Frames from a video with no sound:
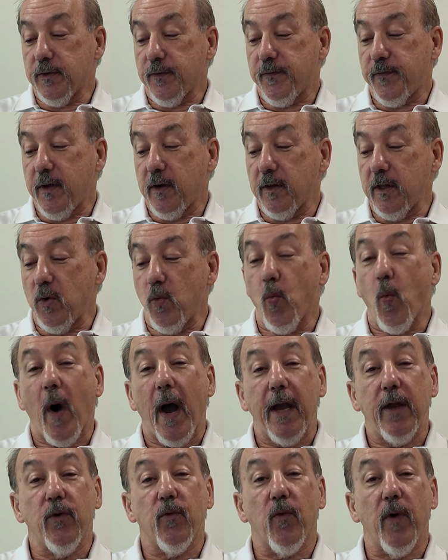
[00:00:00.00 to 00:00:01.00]
a fairly
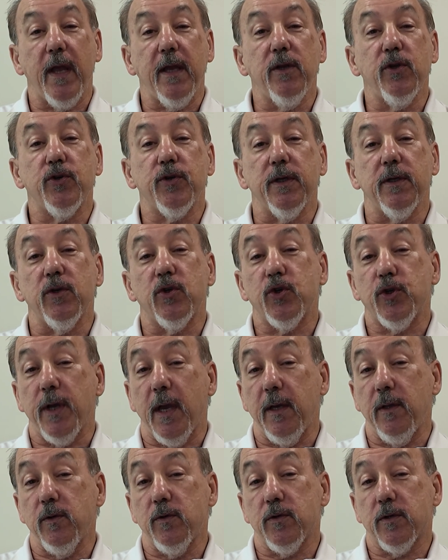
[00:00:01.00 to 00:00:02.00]
wide-ranging
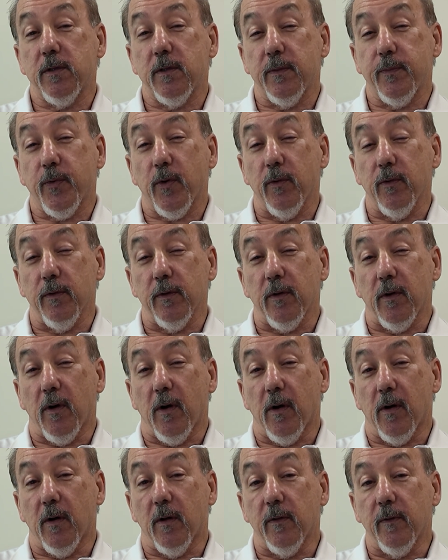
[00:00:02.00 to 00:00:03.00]
change to the
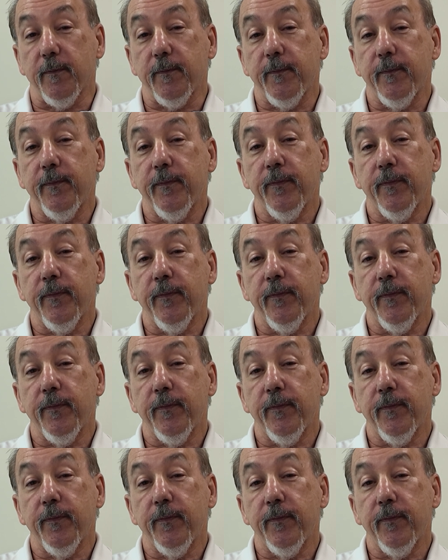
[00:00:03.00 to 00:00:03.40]
protocol,